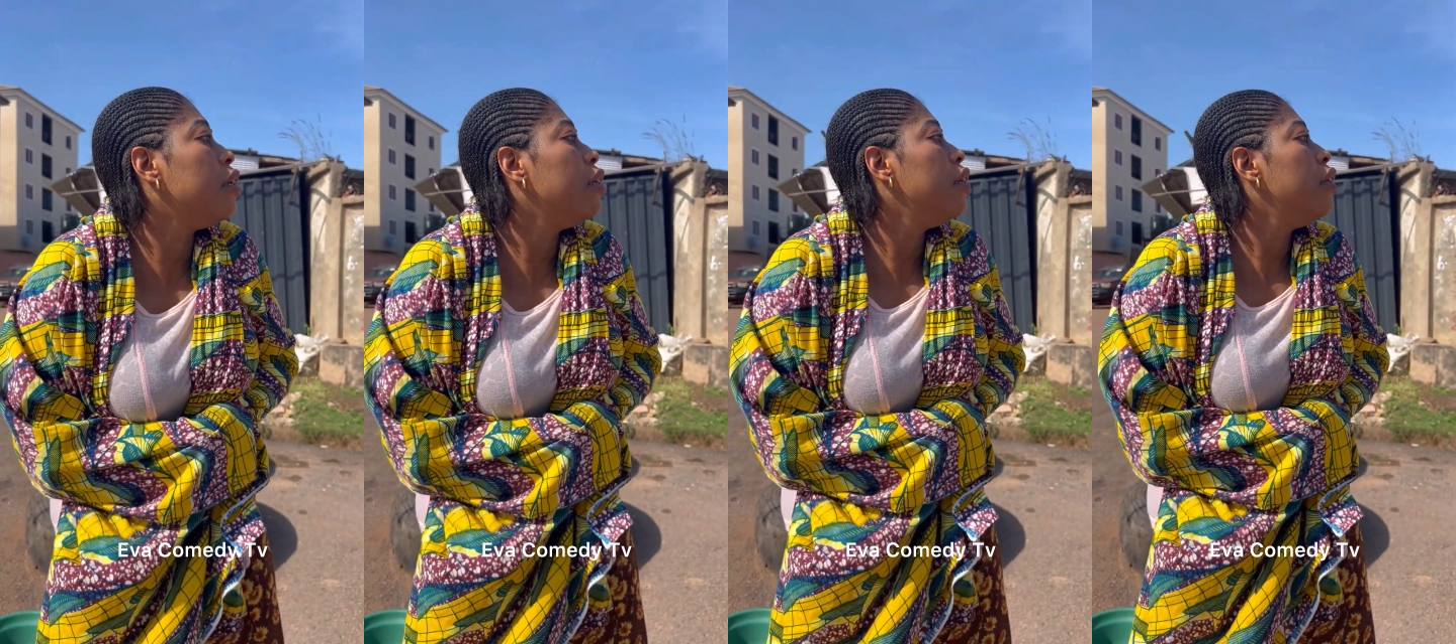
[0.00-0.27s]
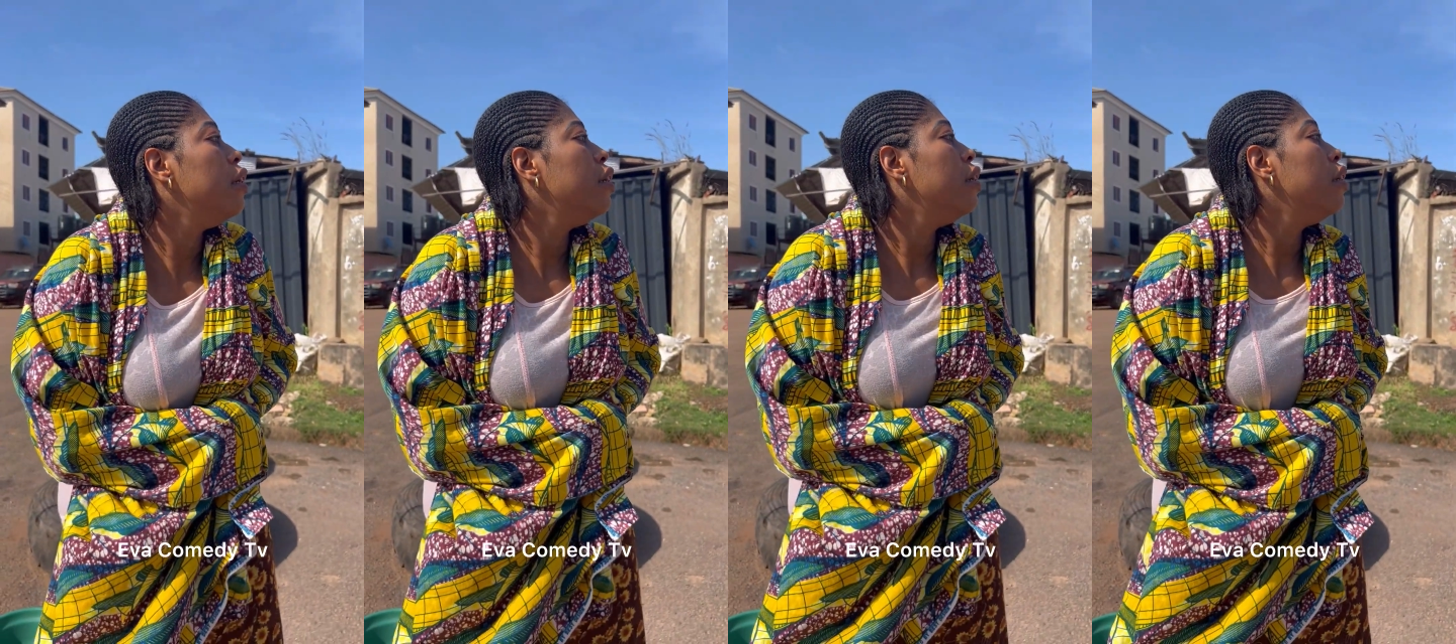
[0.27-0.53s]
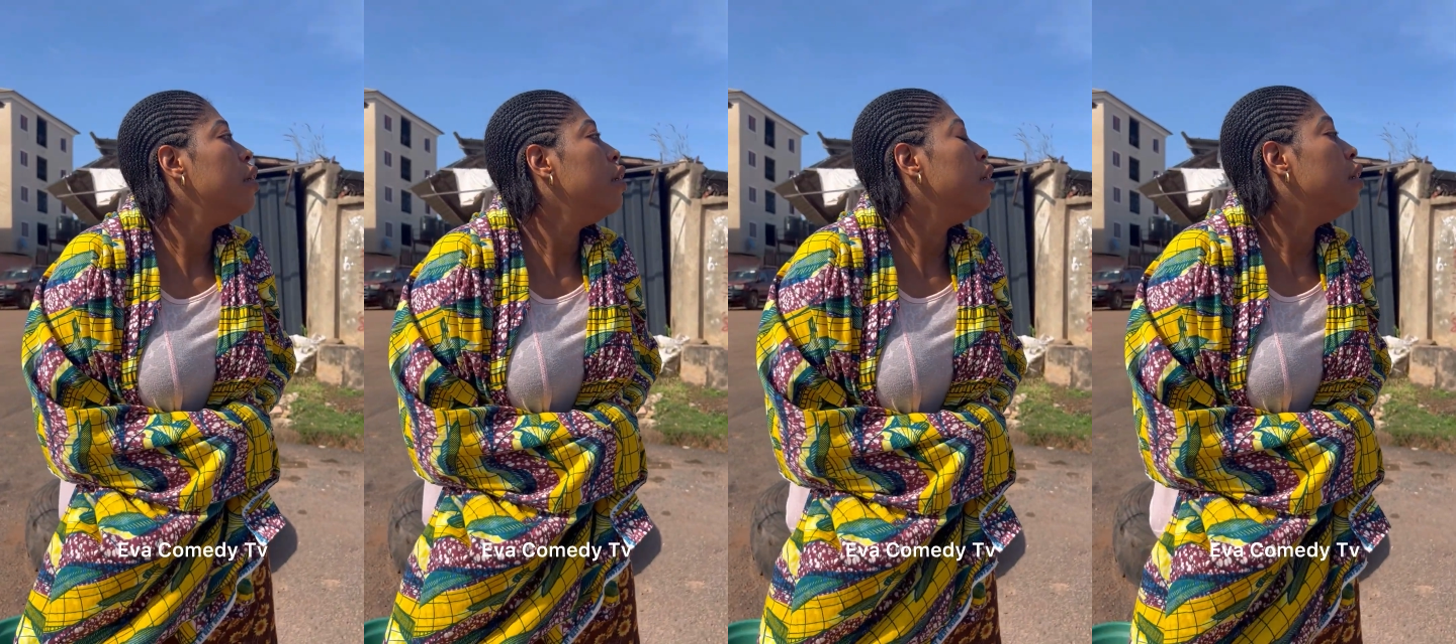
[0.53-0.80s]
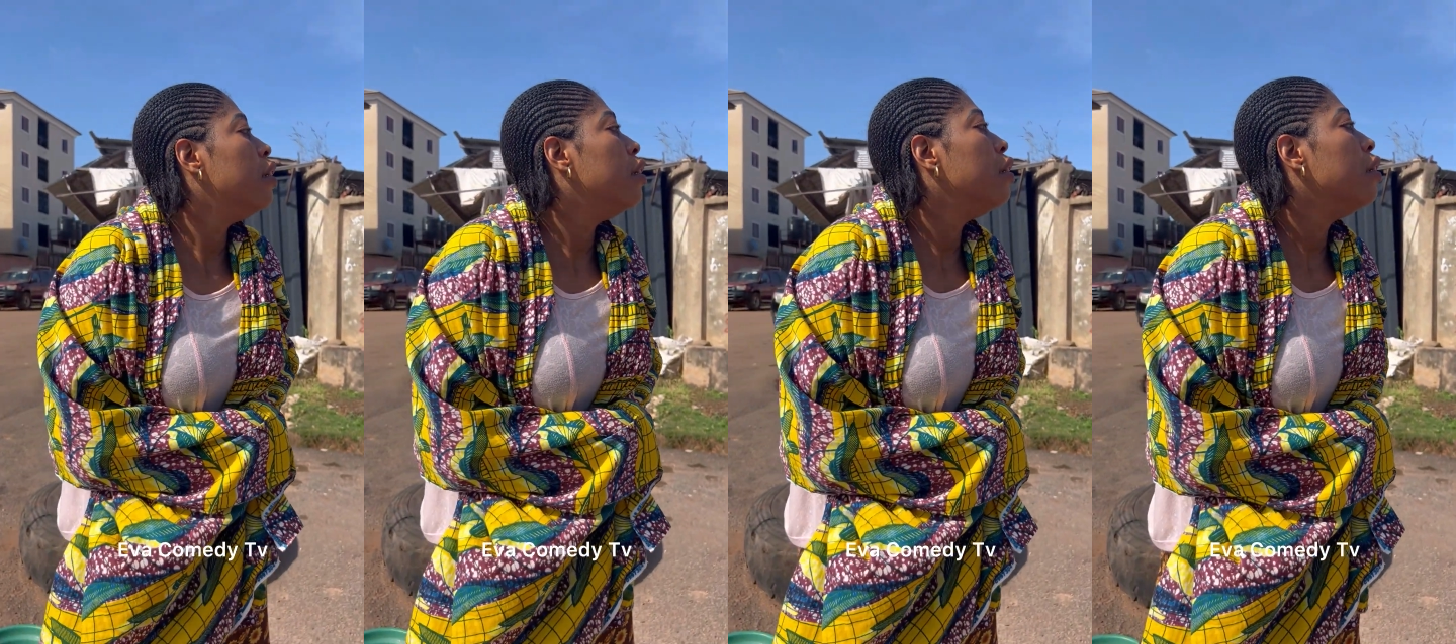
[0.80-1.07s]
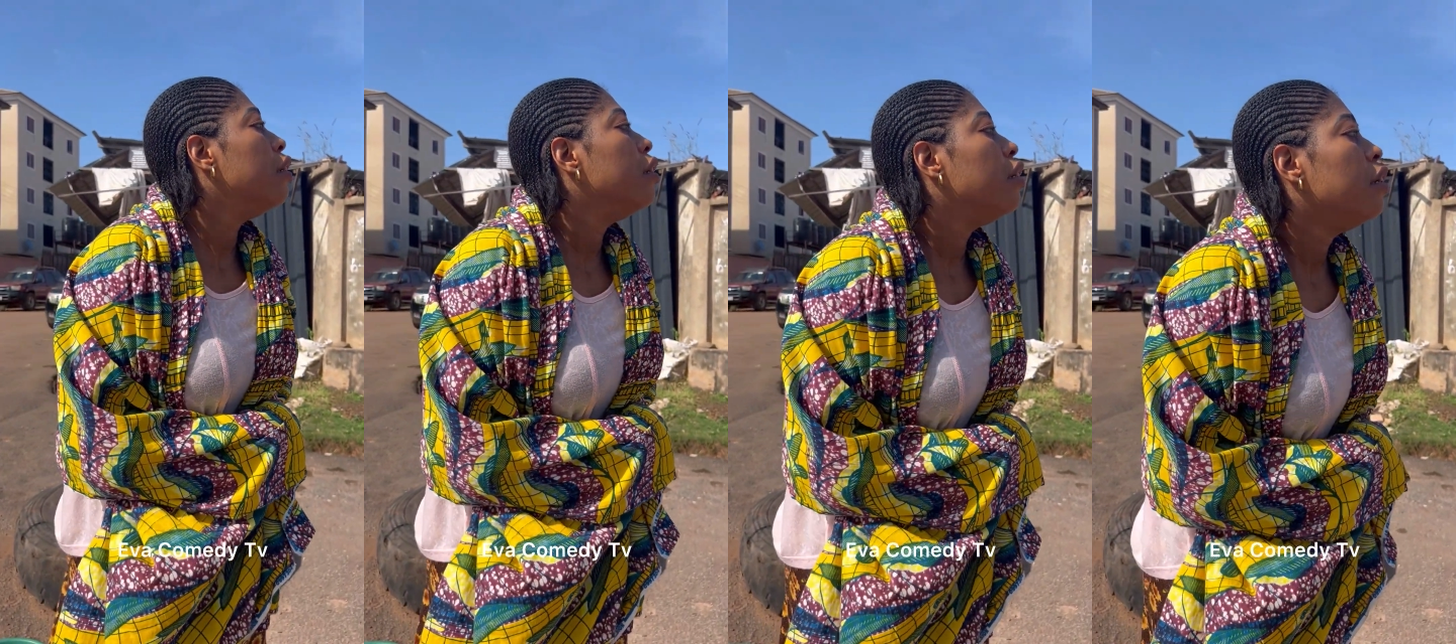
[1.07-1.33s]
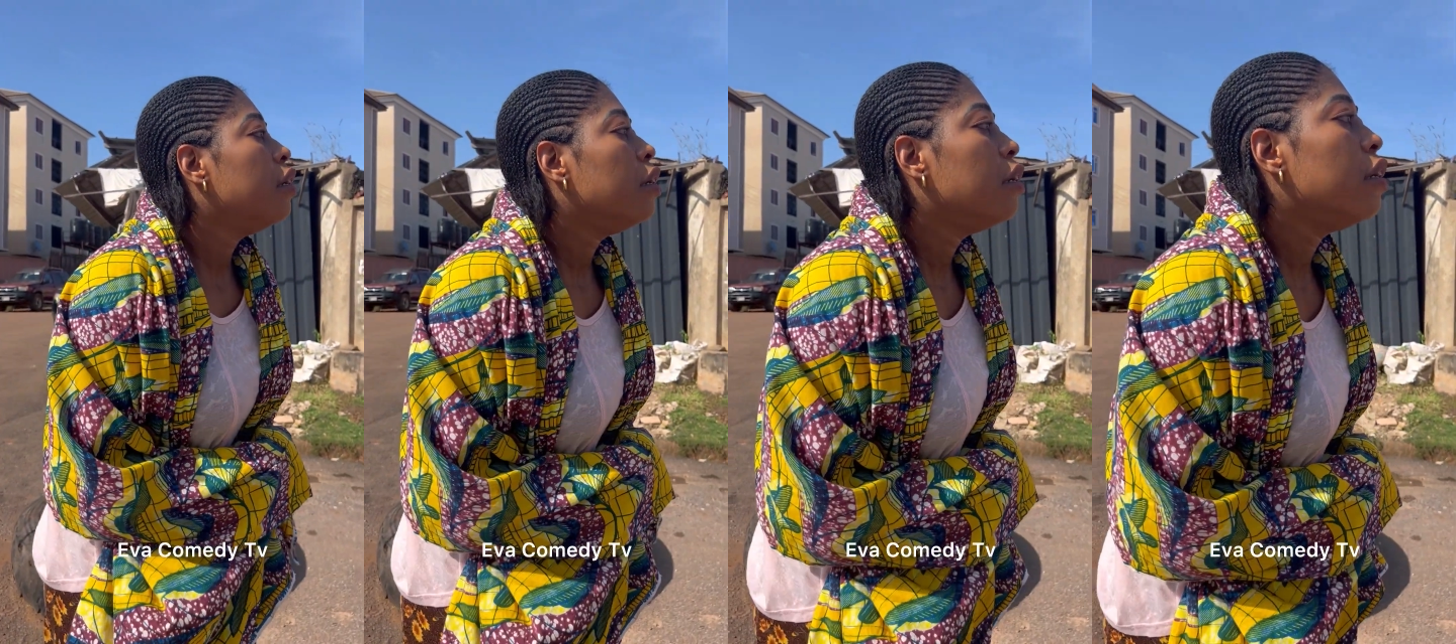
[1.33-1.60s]
He suffer.
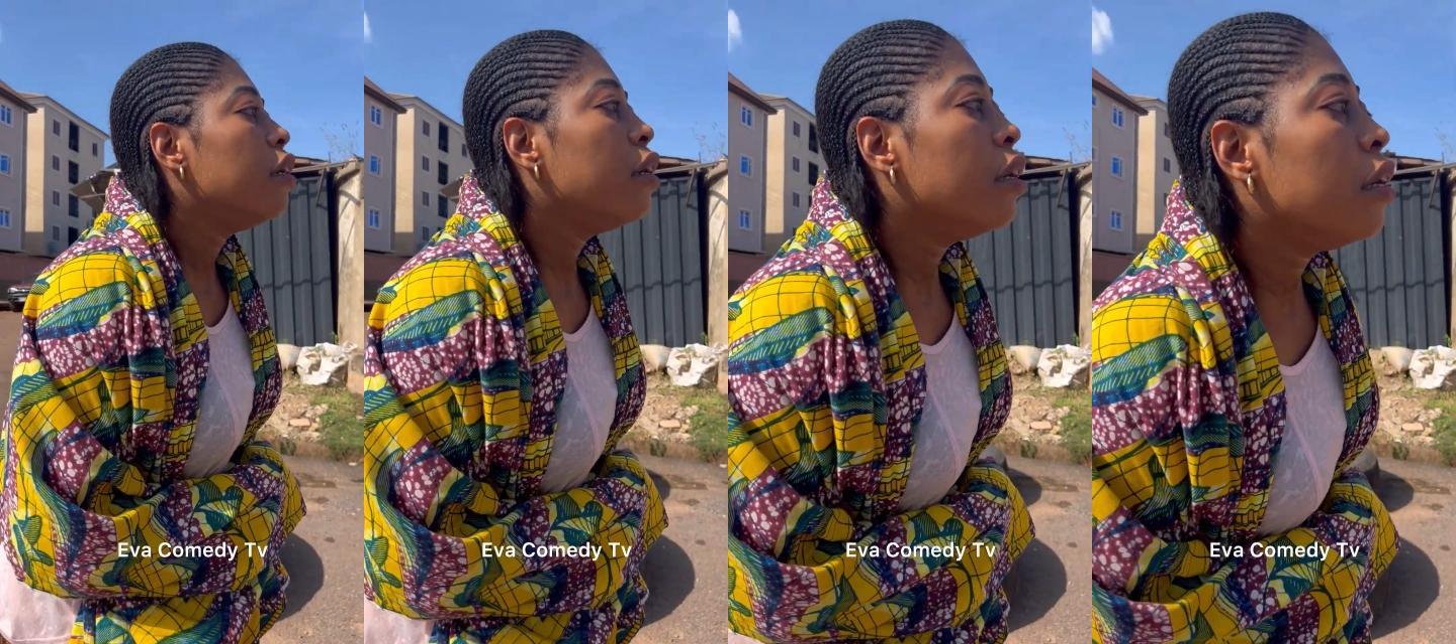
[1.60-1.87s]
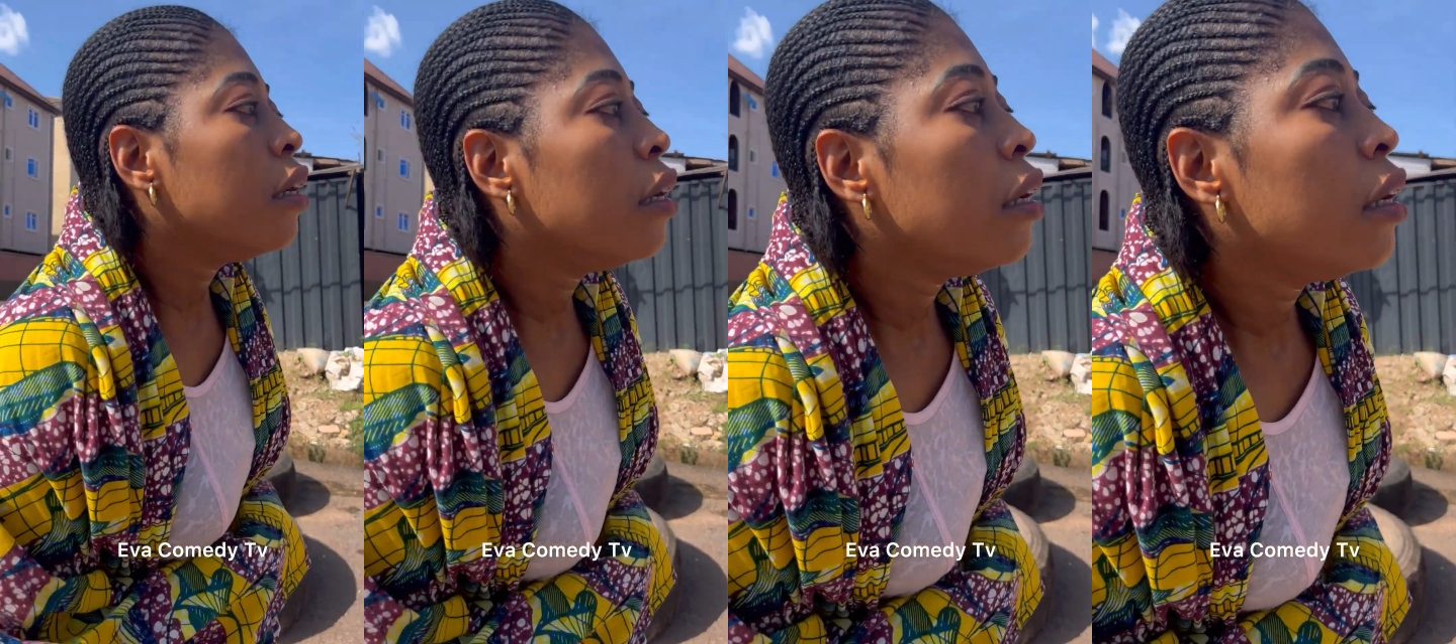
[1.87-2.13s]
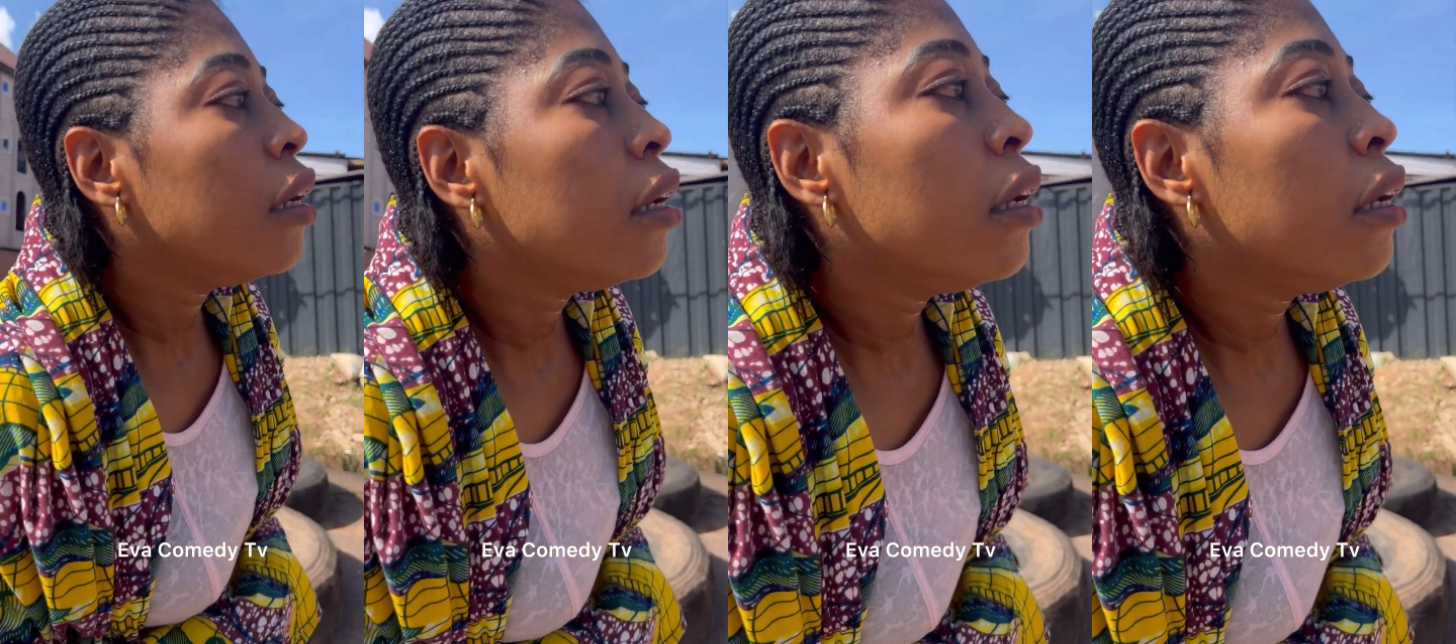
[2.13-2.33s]
He suffer.